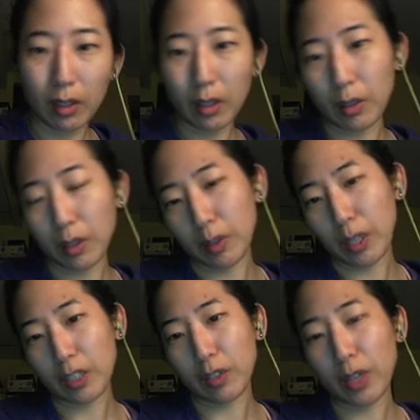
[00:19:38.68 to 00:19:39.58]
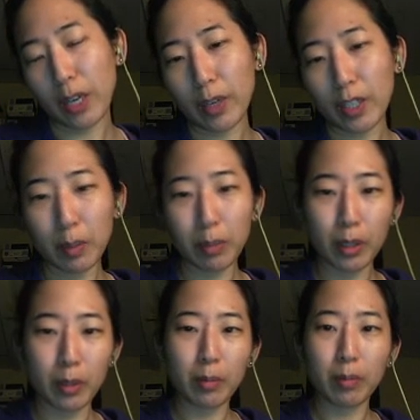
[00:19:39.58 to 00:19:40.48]
Oh, that grass is
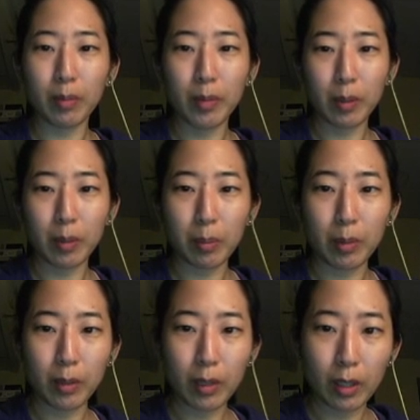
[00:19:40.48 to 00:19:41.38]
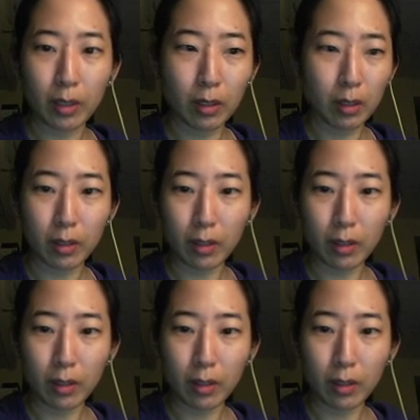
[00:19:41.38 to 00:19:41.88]
blue. We don't want blue grass.